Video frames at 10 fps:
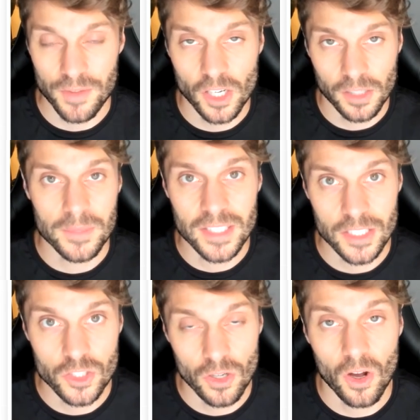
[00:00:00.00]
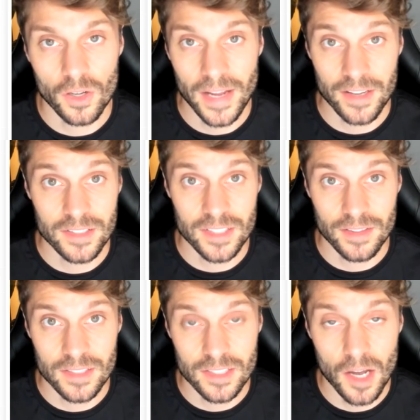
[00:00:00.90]
We have documentation on how to
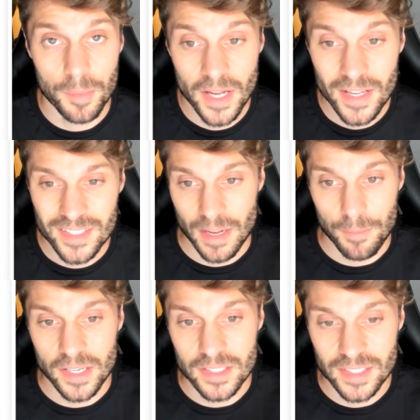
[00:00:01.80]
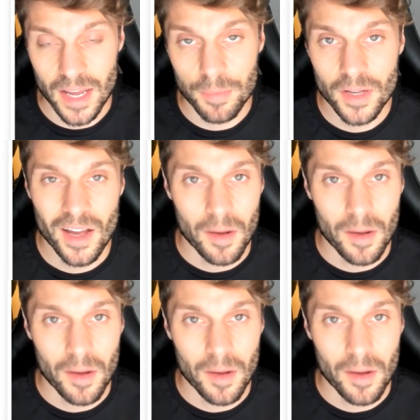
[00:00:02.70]
set this up step by step,